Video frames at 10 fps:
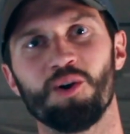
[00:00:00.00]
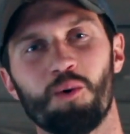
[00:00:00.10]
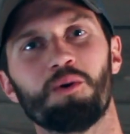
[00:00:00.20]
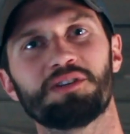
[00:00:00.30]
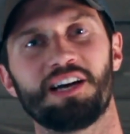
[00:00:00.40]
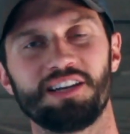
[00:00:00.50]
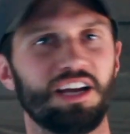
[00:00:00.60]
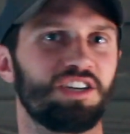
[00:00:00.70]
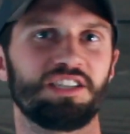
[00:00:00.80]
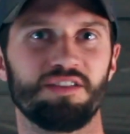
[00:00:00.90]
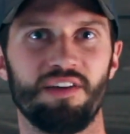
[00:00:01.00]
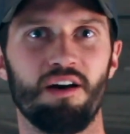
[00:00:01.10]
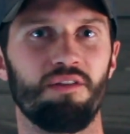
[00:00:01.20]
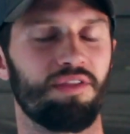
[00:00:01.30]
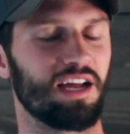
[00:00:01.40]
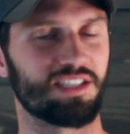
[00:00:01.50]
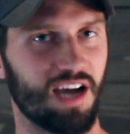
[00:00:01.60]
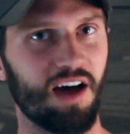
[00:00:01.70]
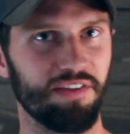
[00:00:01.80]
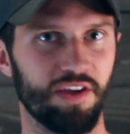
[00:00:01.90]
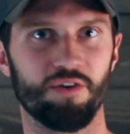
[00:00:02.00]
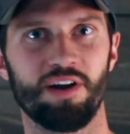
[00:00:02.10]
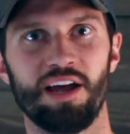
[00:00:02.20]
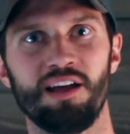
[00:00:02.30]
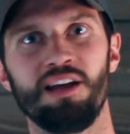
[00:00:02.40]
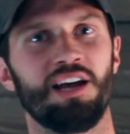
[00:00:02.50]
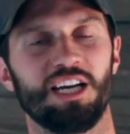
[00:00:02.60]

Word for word: course on digestive health that's on the internet.